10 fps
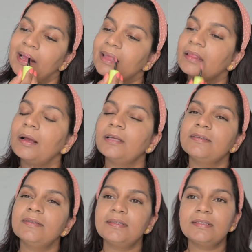The
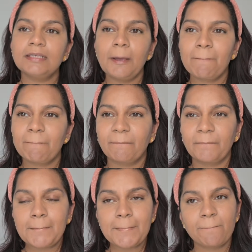consistency
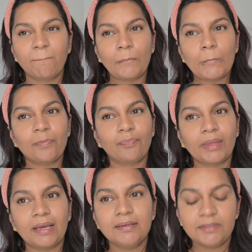
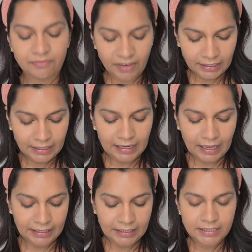is very
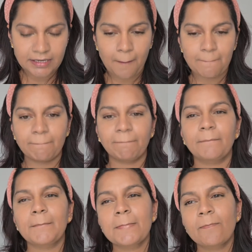light,
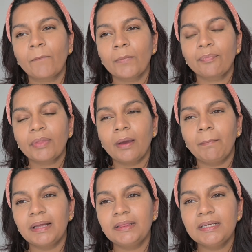
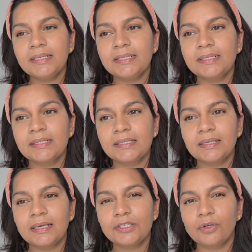but this
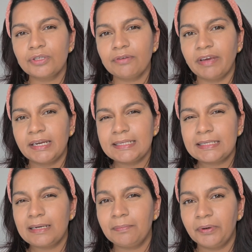is also very
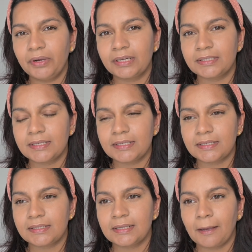slippery
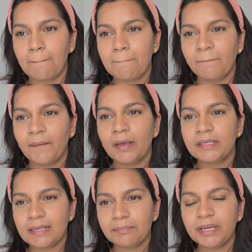consistency.
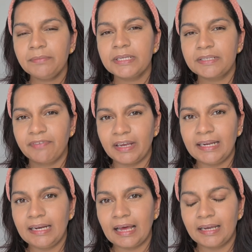Sometimes it's
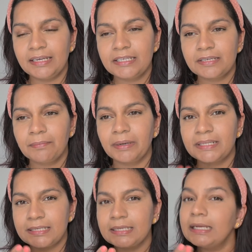very light, but
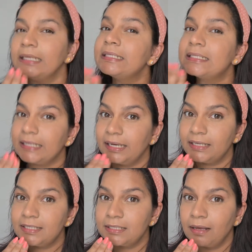still it
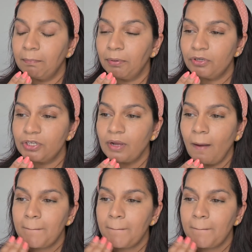stays put.